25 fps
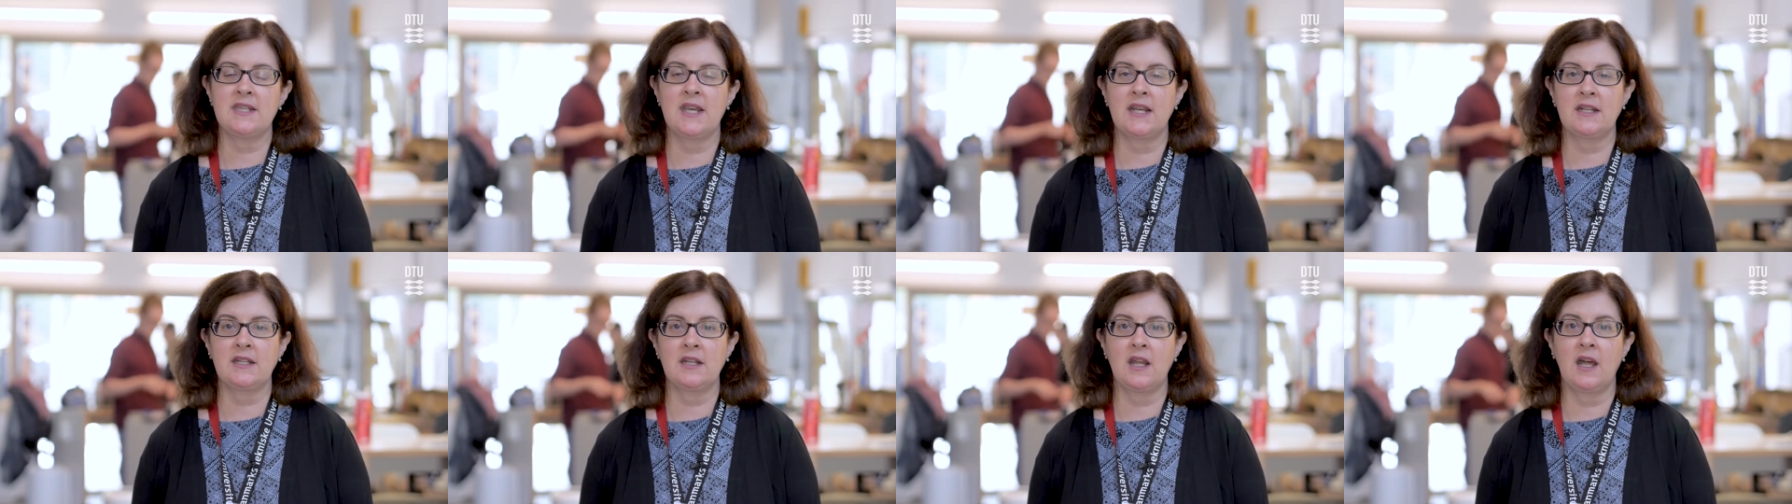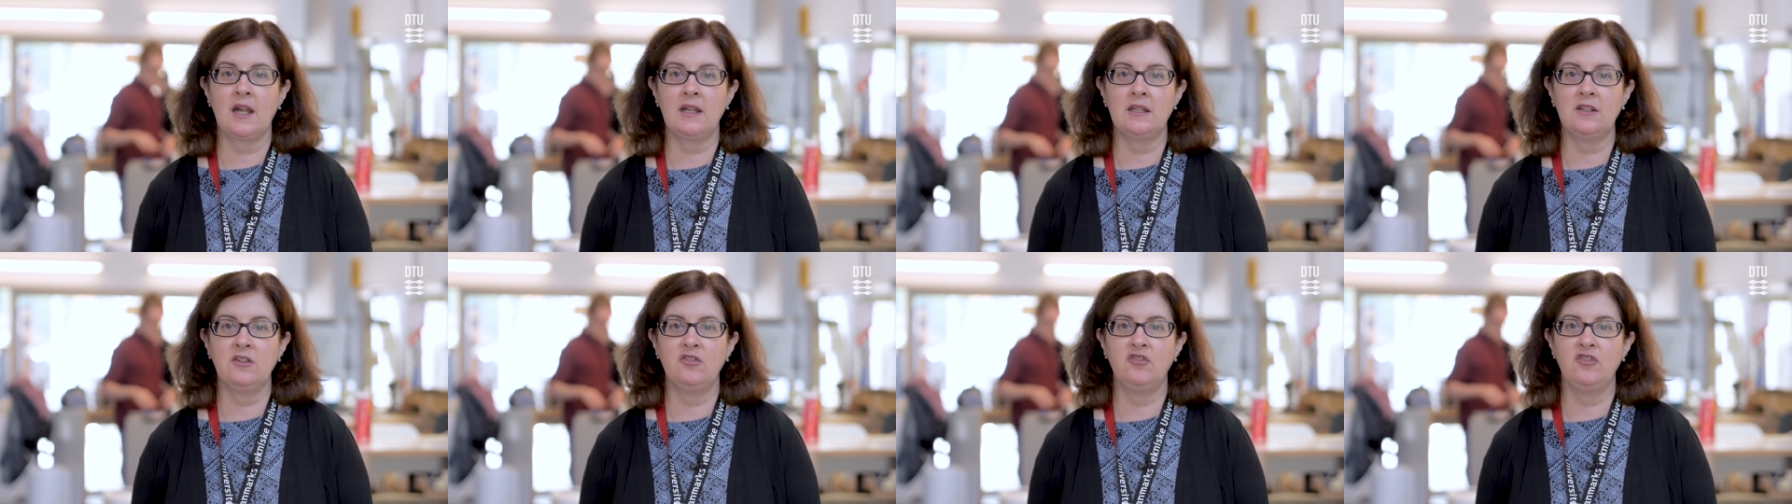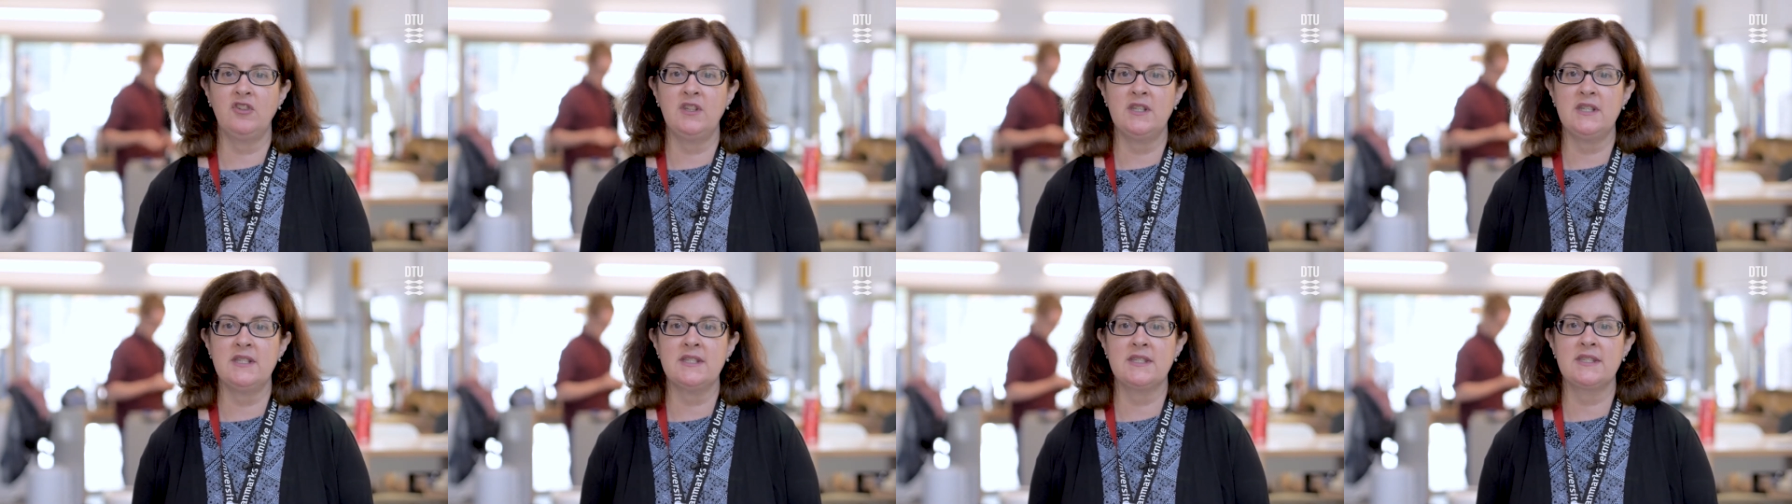
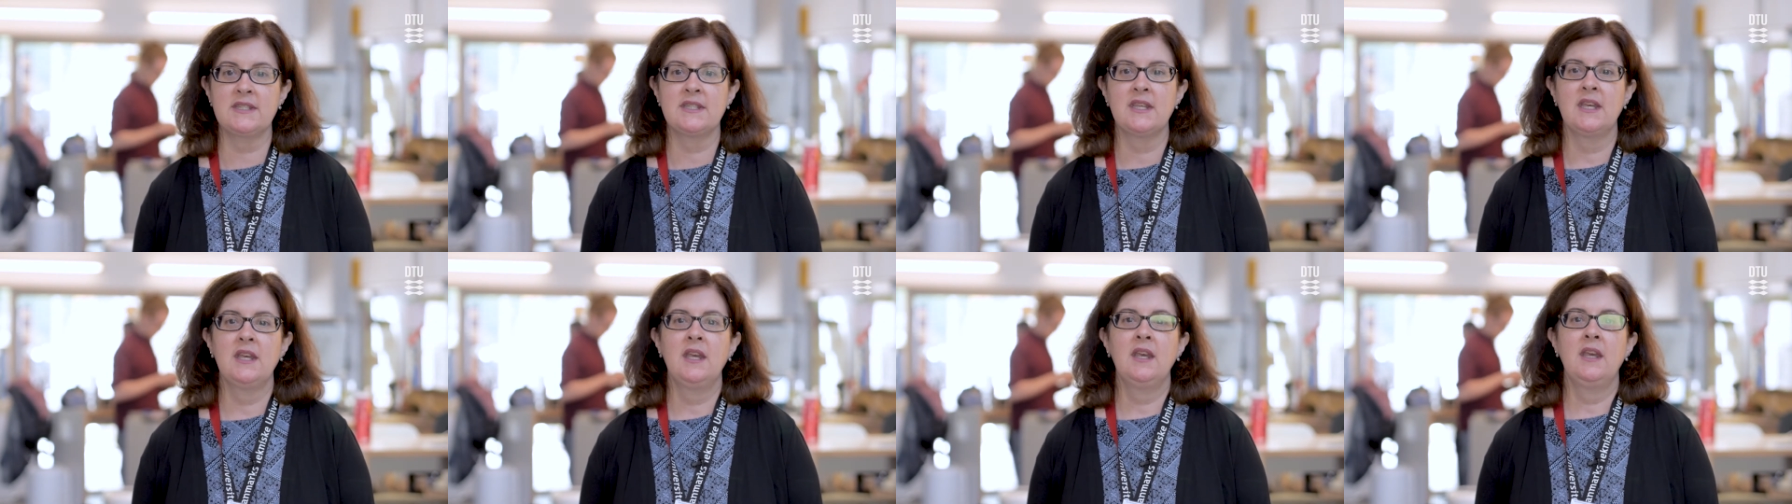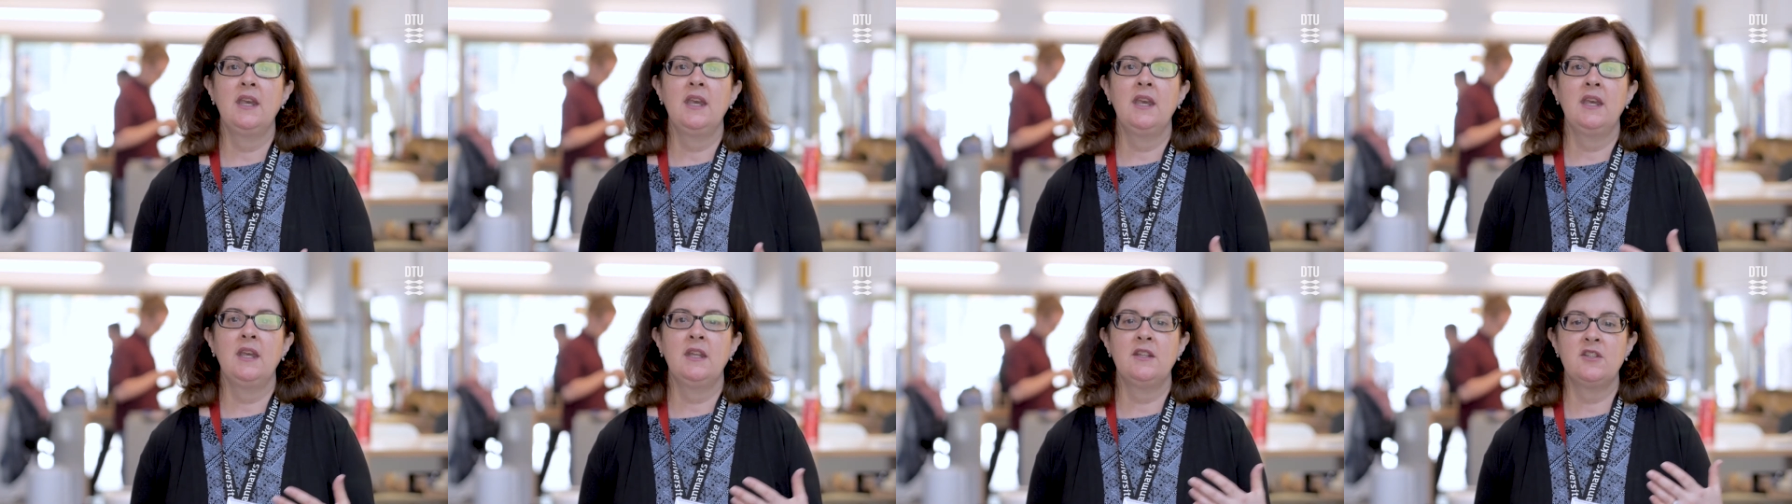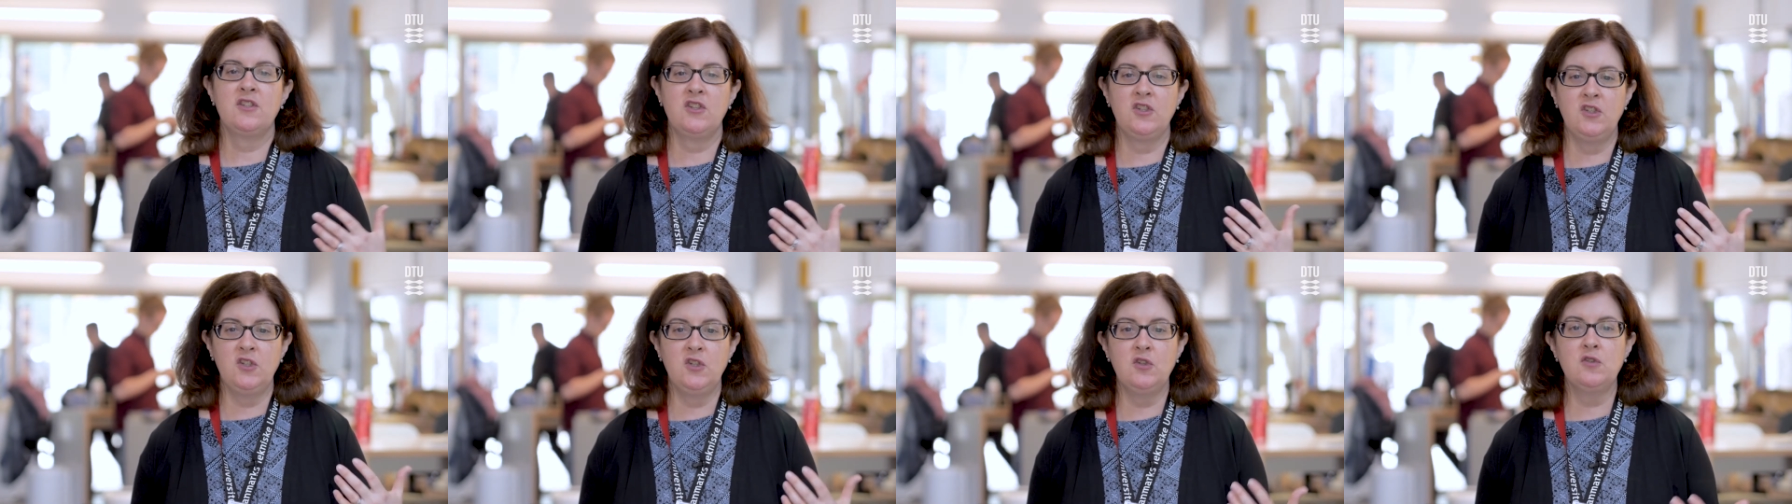technologies
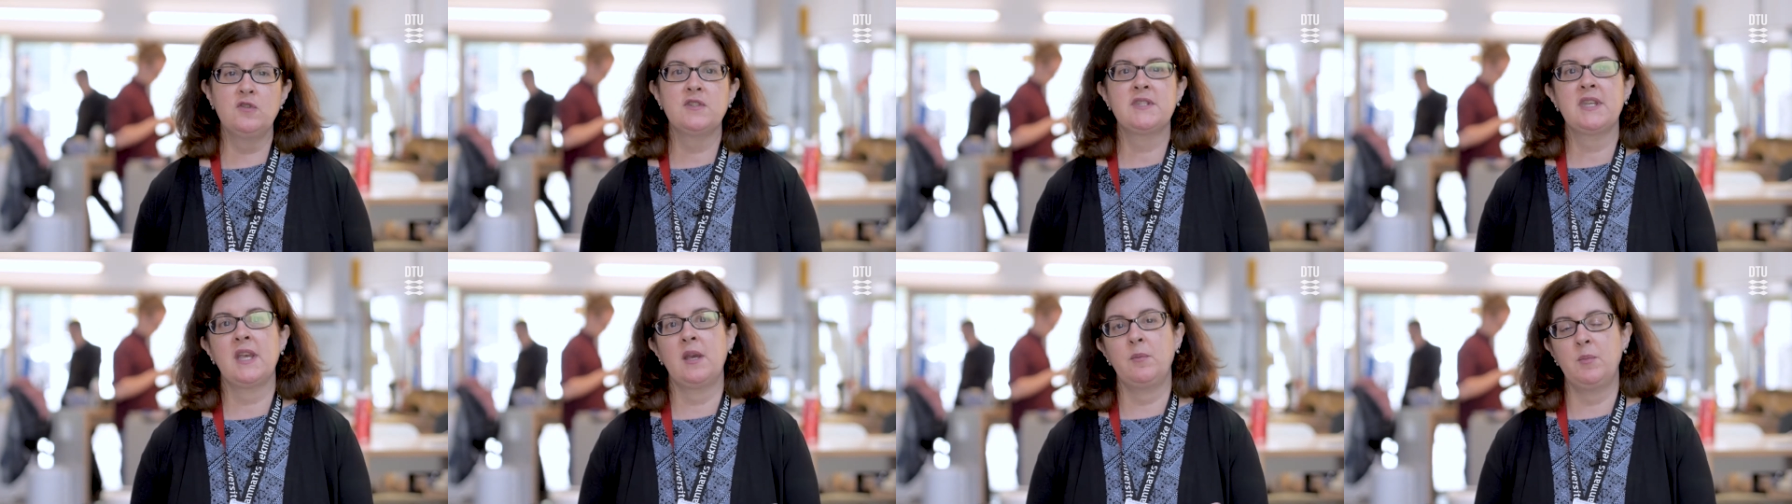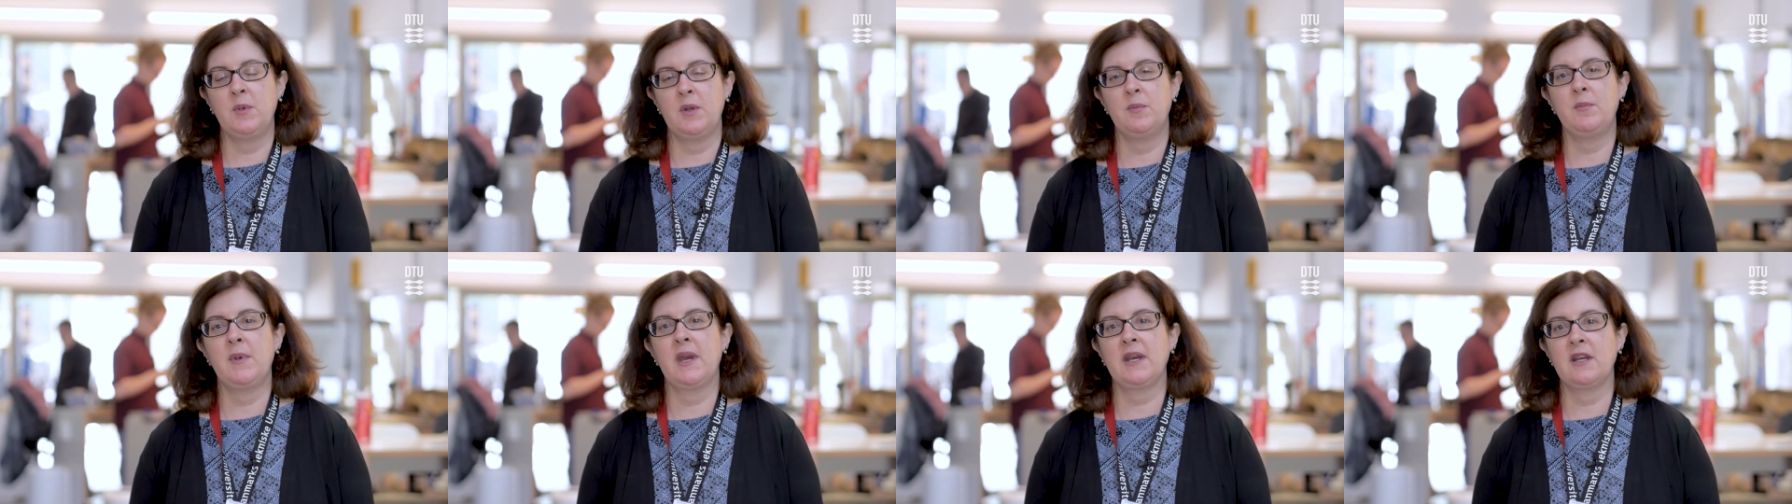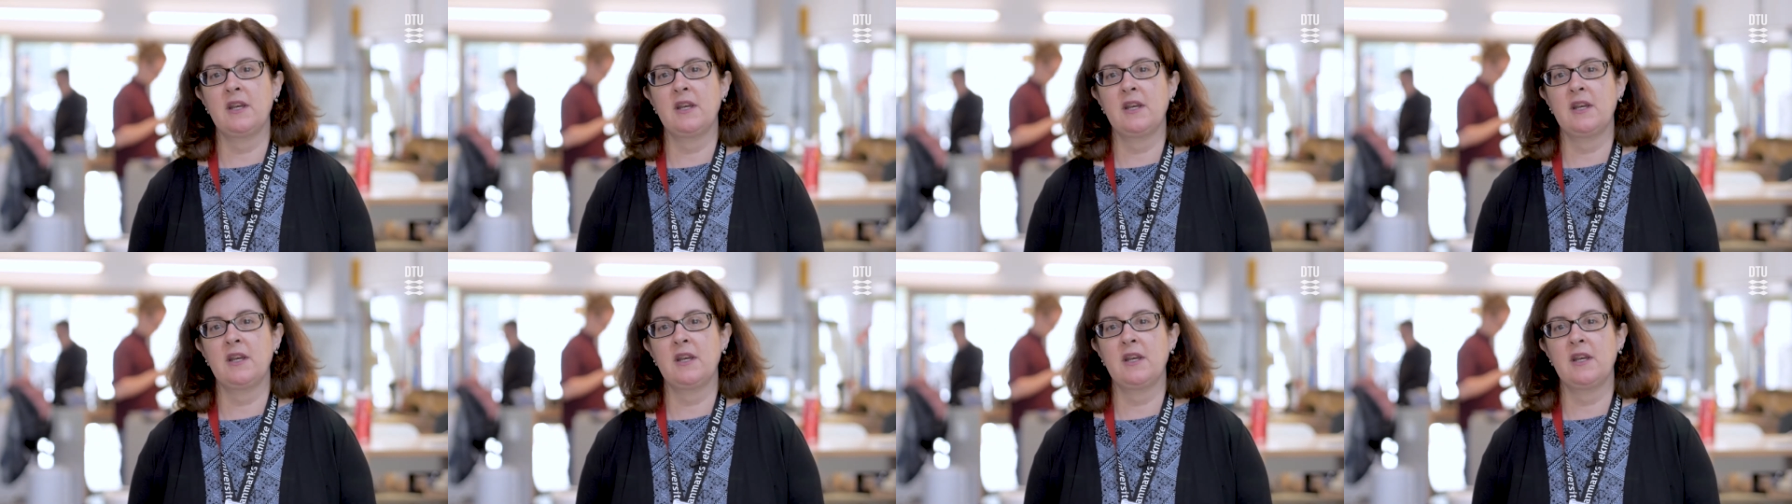to use them in